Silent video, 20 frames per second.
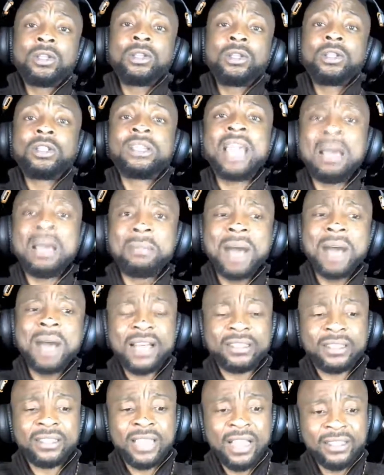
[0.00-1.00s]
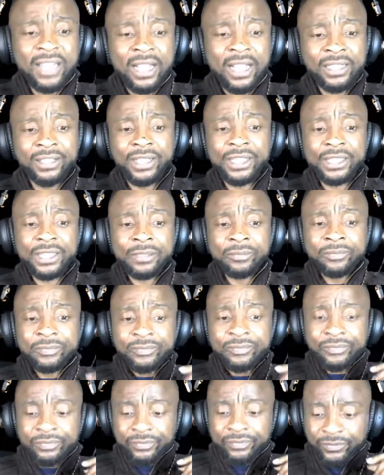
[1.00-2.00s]
Get mad, get angry.
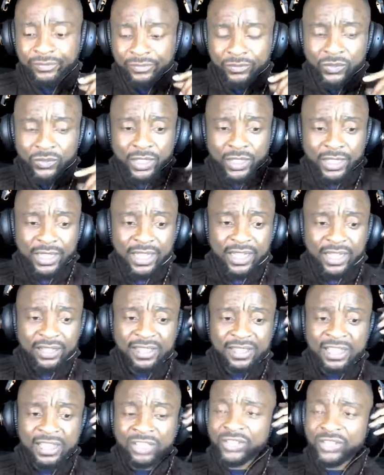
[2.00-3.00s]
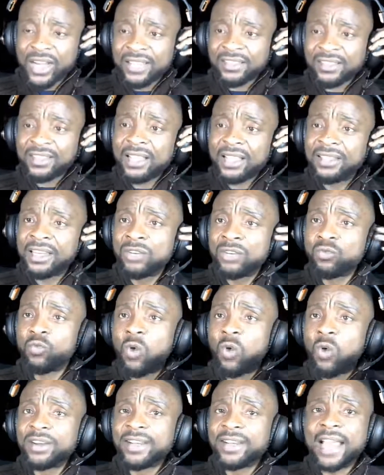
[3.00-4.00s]
He is interested in
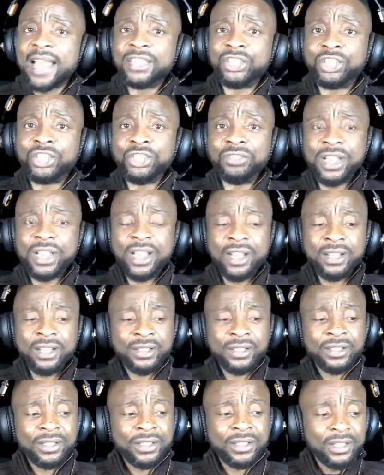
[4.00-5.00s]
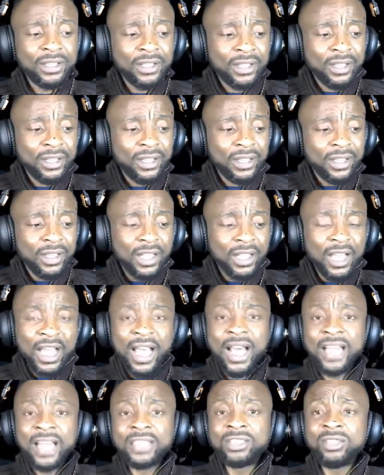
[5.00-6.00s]
one Nigeria.
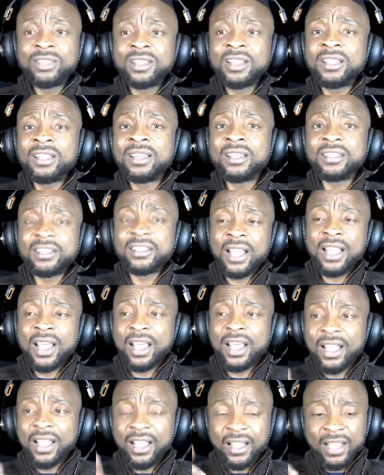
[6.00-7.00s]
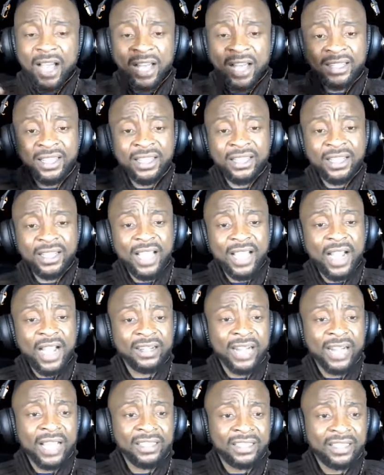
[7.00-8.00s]
And you see this Adeyinka
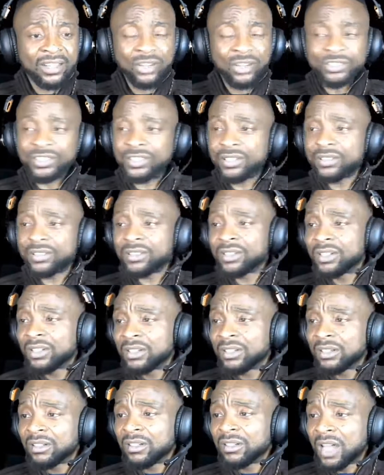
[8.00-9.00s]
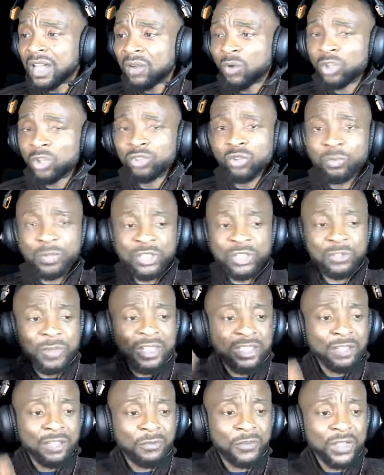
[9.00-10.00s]
grandiose. I want to be
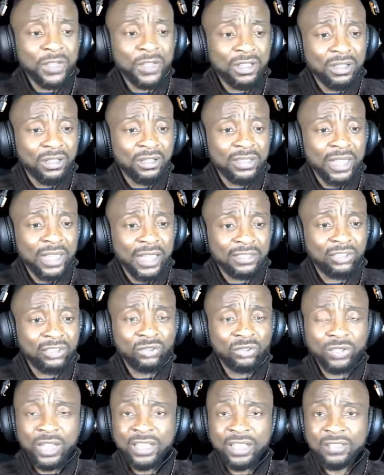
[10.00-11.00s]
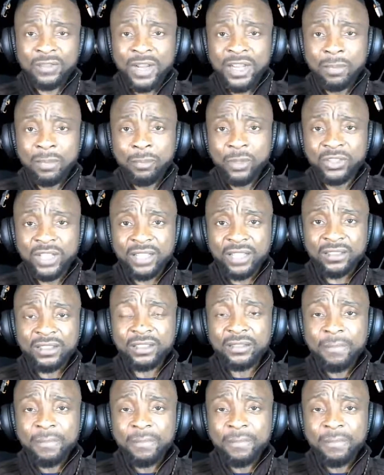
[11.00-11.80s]
specific on that today. It's very important.